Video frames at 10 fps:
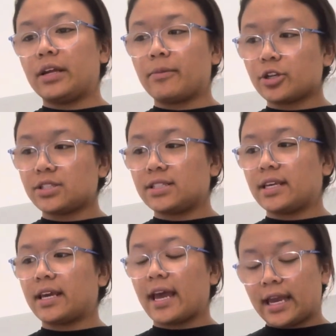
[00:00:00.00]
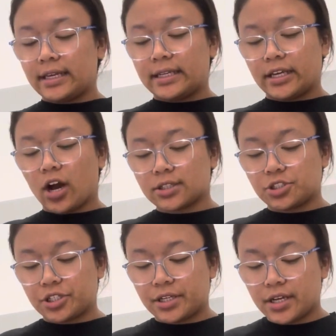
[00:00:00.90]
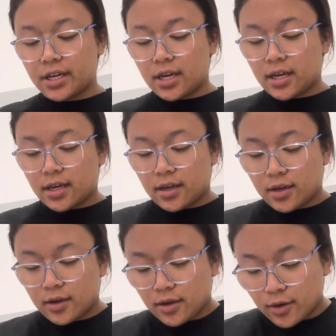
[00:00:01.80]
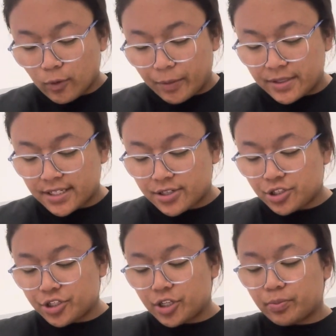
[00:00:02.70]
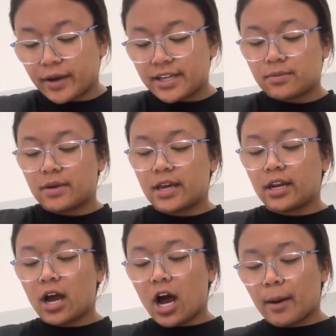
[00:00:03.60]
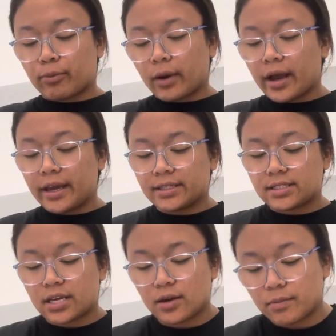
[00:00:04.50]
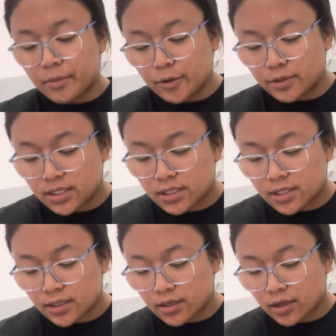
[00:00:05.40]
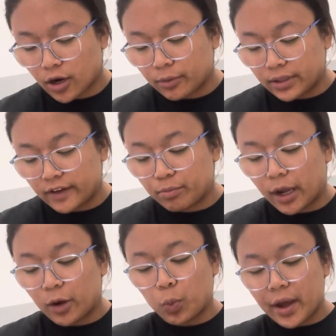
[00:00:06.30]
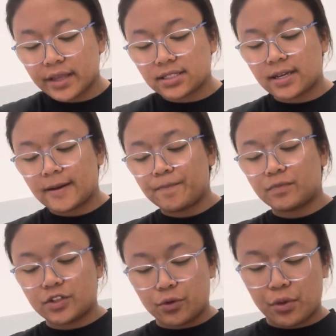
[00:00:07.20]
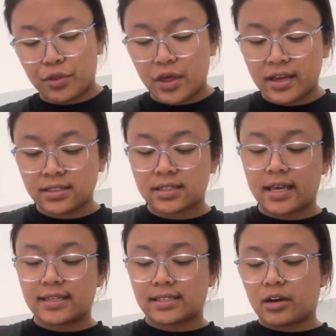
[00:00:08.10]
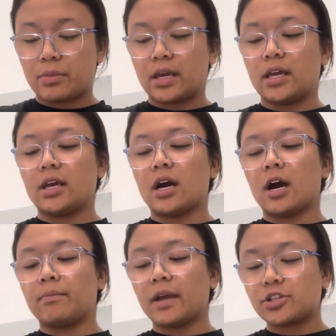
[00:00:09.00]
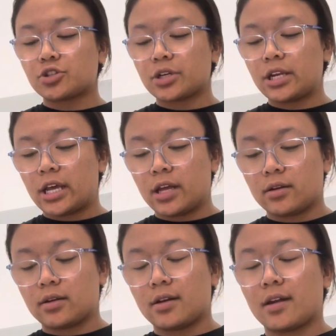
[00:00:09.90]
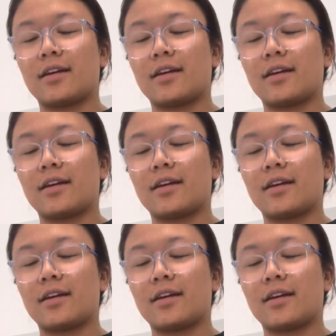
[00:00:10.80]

emergency kit, AED, oxygen. What position should you place them in? Upright. Most are relieved by what? 2 things. It's going to be oxygen and